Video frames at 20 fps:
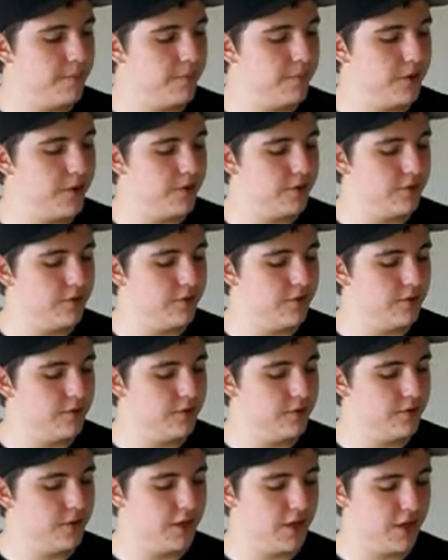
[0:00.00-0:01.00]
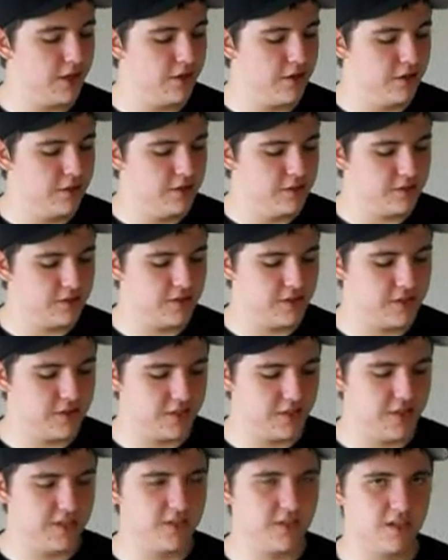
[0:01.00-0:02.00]
But yeah, so this
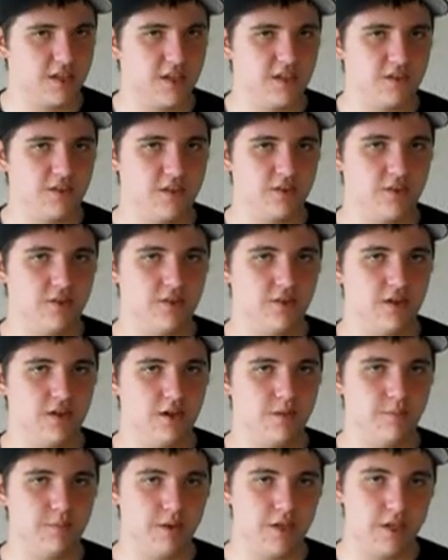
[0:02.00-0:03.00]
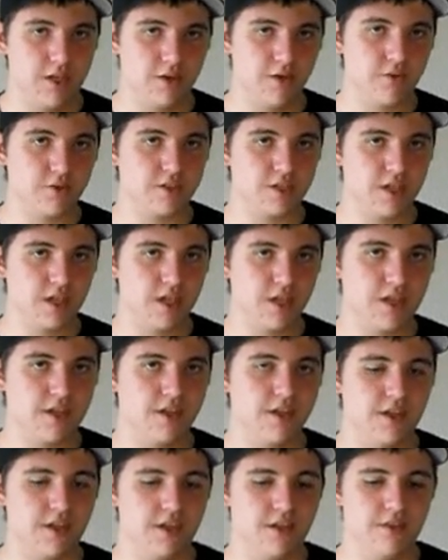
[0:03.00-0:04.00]
is considered a beginner's gun
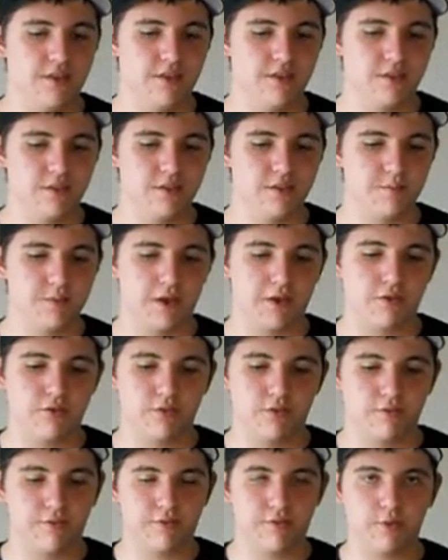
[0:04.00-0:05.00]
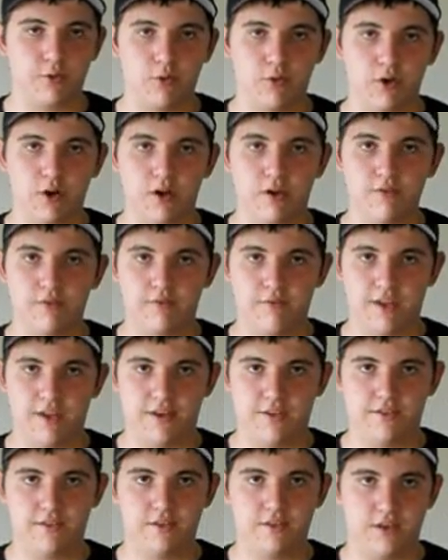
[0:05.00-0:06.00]
in the spectrum for
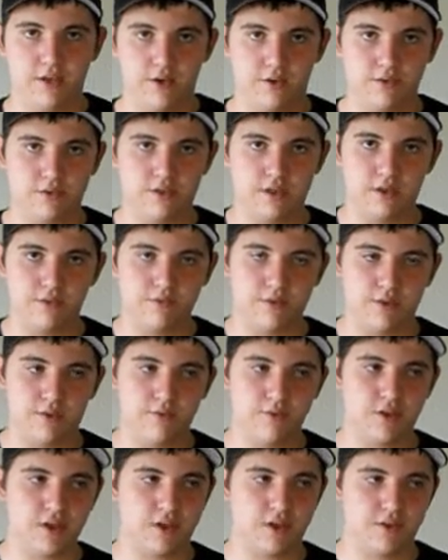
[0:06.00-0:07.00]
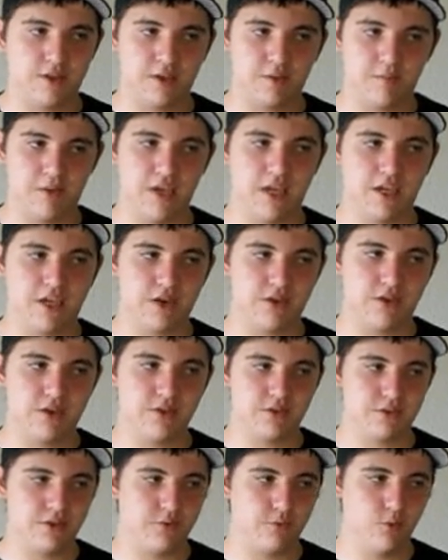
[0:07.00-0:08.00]
event airsofting. If you're talking like backyard
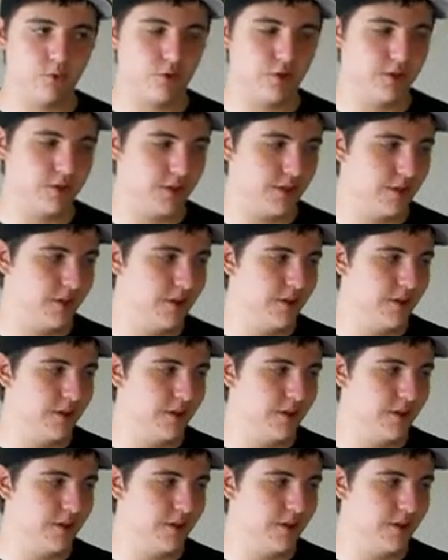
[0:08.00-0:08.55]
airsoft war, this